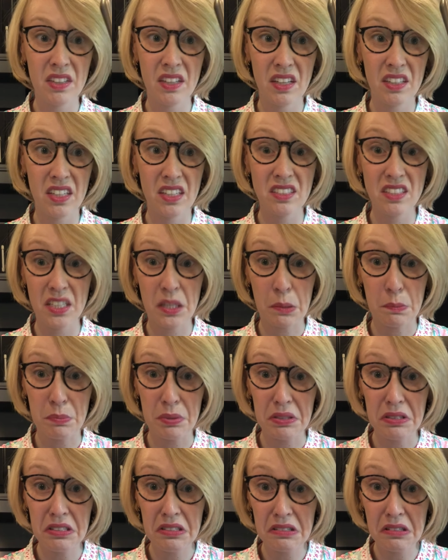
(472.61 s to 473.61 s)
I guess, like a
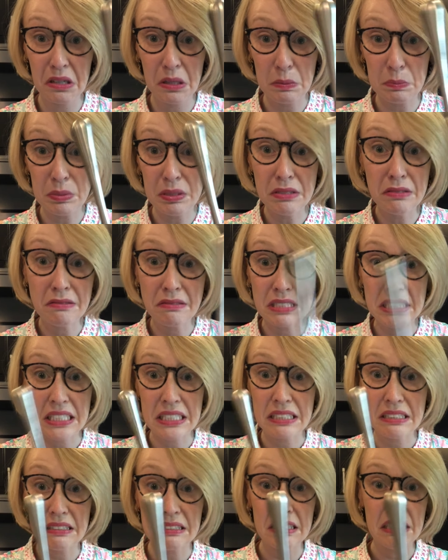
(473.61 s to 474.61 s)
billy club,
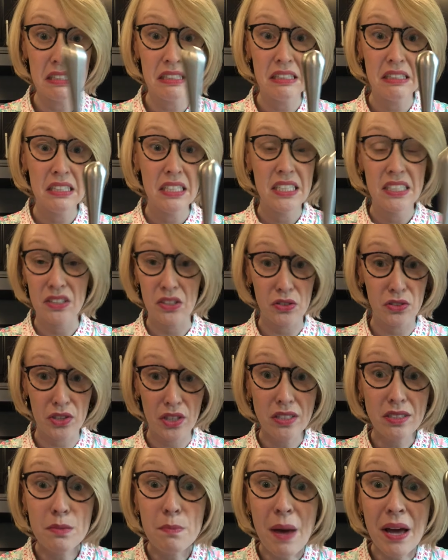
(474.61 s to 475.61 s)
and they're
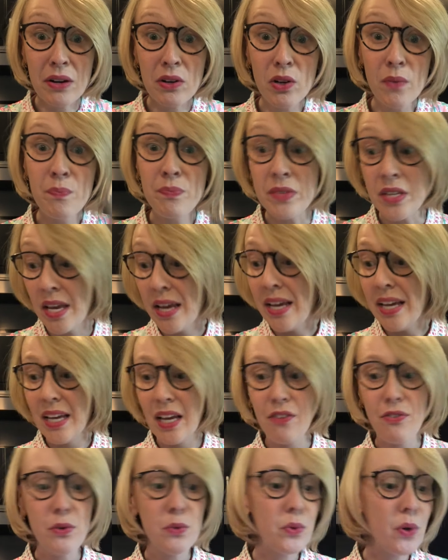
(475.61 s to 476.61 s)
just metal.
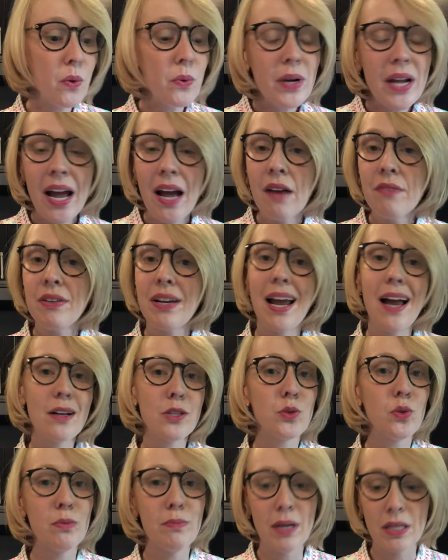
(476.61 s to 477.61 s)
If you don't have an
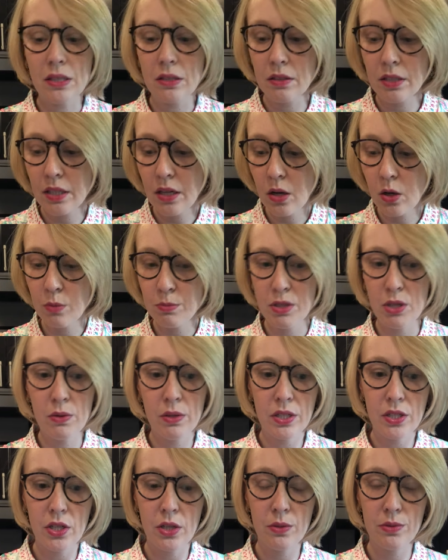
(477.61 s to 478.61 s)
actual muddler at home, you
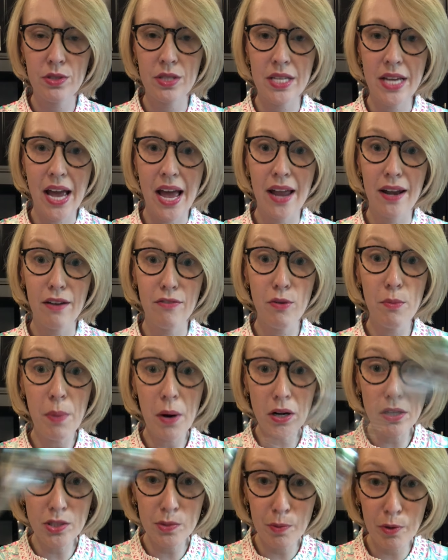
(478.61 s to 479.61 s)
can use the end of a
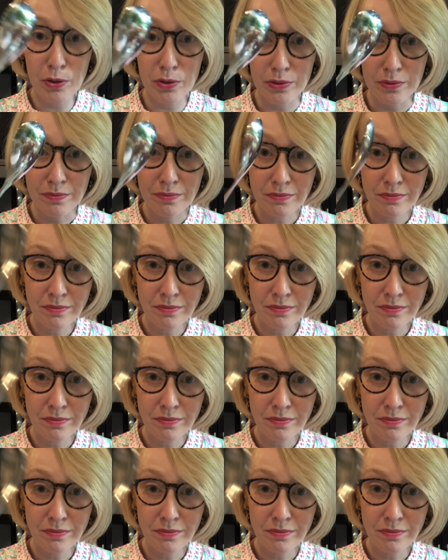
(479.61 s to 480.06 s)
bar spoon.